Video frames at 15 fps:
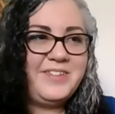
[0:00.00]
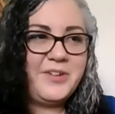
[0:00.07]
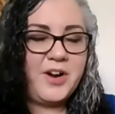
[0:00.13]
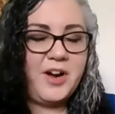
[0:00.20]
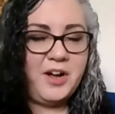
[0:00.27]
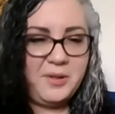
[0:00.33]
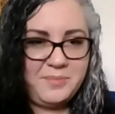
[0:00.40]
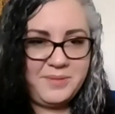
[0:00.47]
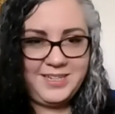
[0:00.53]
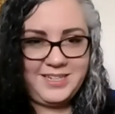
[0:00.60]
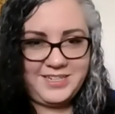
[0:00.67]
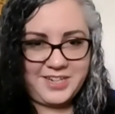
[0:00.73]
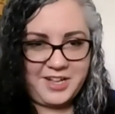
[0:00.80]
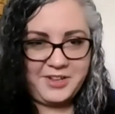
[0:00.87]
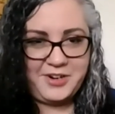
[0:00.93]
are all
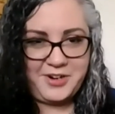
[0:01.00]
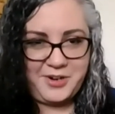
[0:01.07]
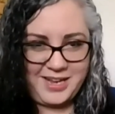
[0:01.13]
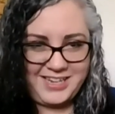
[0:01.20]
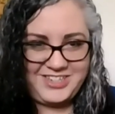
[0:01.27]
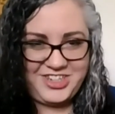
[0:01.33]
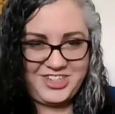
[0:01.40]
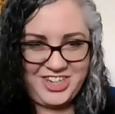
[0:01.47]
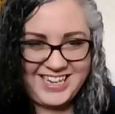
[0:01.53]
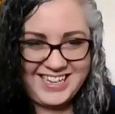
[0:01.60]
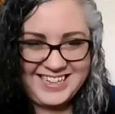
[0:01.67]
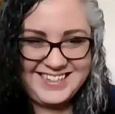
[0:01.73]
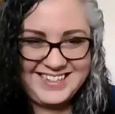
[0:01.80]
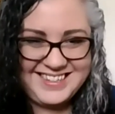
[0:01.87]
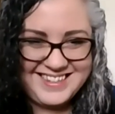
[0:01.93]
$1,000,000
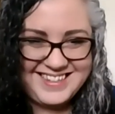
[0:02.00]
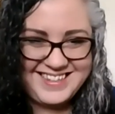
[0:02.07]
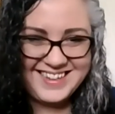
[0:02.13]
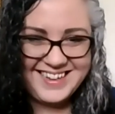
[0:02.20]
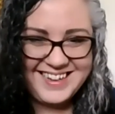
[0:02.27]
questions.